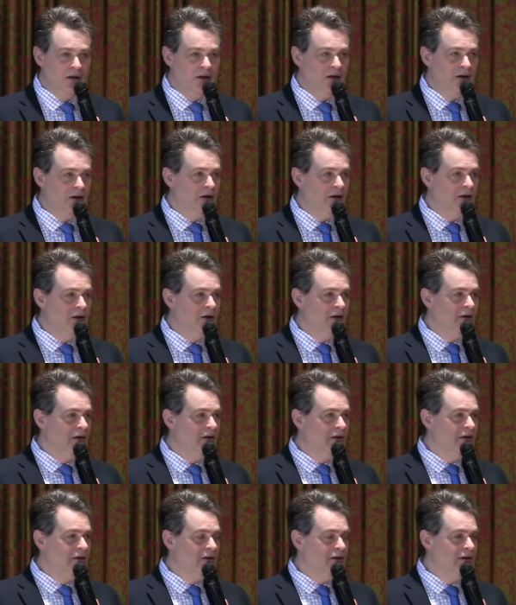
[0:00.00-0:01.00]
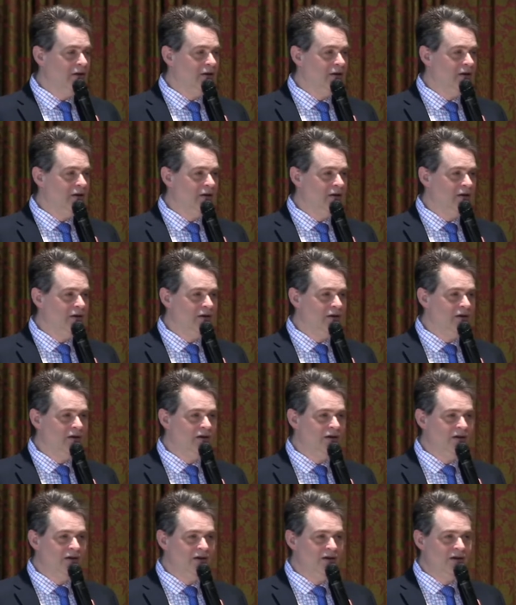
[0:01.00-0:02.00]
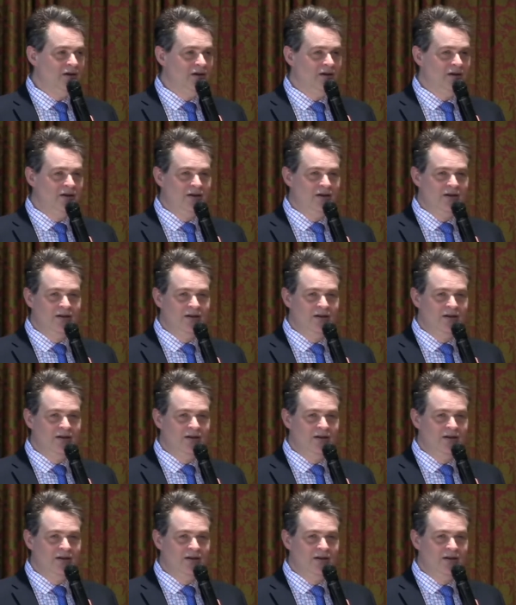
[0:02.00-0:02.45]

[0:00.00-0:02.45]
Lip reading: No one is speaking in this clip.